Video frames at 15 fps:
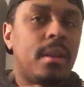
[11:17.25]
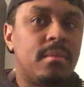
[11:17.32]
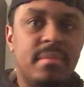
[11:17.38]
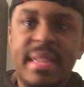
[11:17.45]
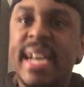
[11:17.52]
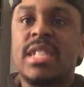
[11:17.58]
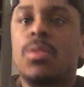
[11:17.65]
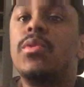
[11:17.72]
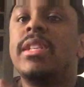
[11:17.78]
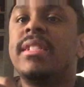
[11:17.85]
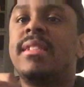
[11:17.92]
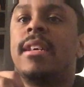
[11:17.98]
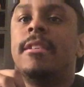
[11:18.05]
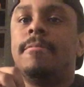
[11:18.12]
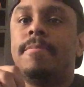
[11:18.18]
That's what he's
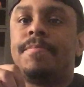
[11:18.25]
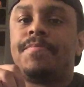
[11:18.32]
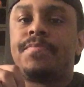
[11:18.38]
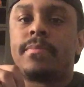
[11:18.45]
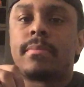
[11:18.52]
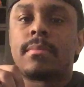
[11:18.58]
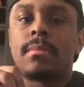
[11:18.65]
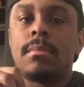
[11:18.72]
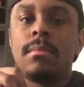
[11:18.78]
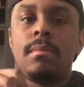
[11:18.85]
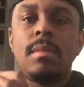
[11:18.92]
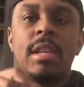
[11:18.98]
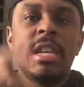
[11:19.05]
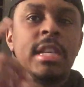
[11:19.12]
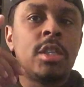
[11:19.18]
done.
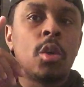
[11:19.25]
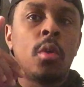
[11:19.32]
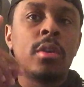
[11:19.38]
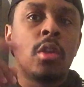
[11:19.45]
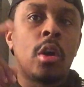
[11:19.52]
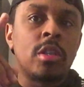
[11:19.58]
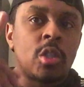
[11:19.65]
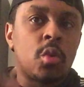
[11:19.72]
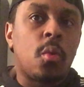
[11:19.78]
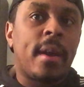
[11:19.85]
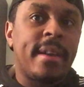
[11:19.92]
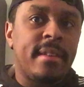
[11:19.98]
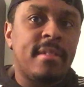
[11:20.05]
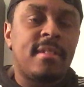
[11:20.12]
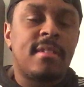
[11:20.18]
He's only lost
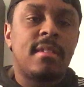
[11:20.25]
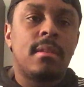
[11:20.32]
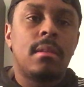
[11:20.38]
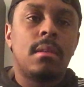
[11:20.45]
twice.